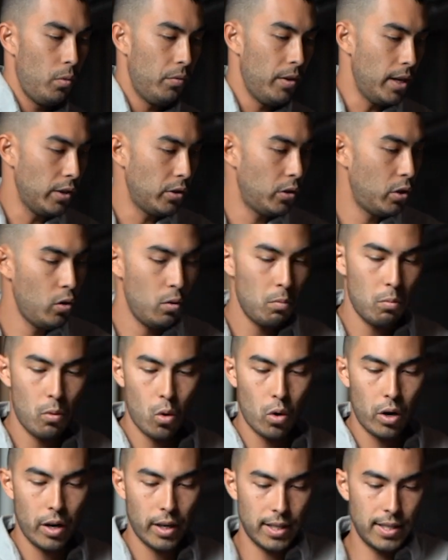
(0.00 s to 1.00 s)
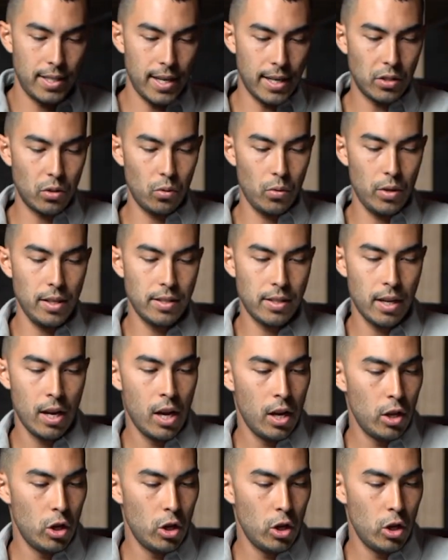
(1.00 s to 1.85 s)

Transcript: we've got two more accessories.